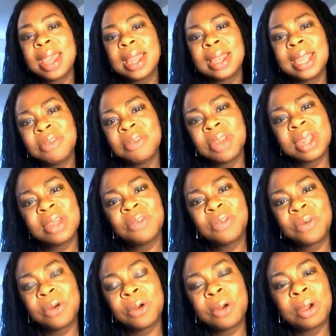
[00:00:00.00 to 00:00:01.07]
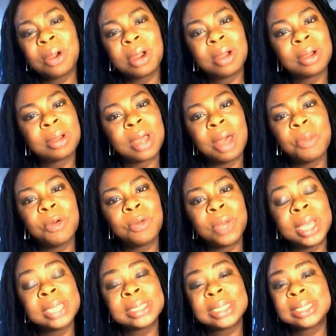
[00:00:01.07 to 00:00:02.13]
leave it in for a couple
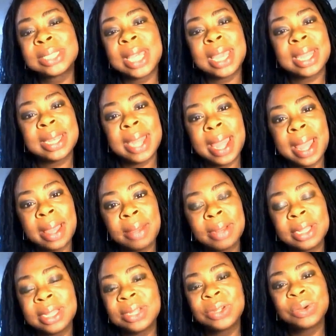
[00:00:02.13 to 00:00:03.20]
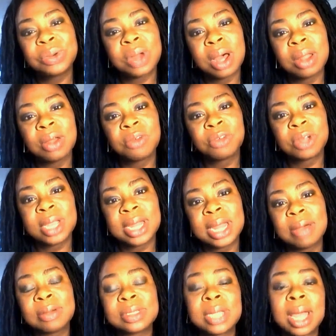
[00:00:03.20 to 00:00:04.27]
weeks and take it down and then do it all over again,
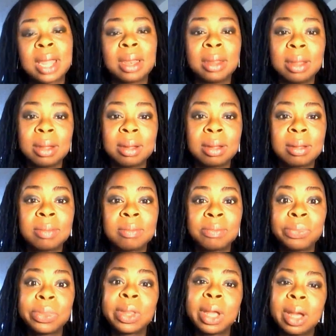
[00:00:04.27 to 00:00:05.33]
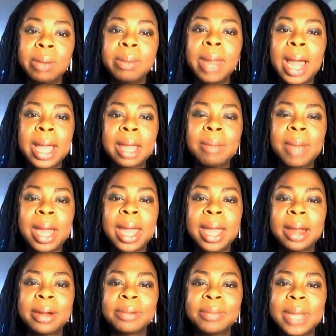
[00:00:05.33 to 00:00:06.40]
I was like, look, I'm locking my
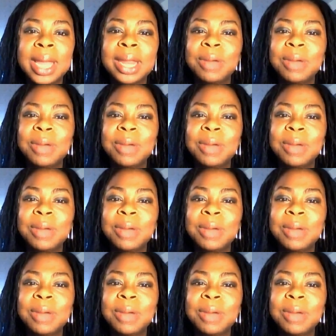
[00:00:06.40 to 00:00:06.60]
hair, and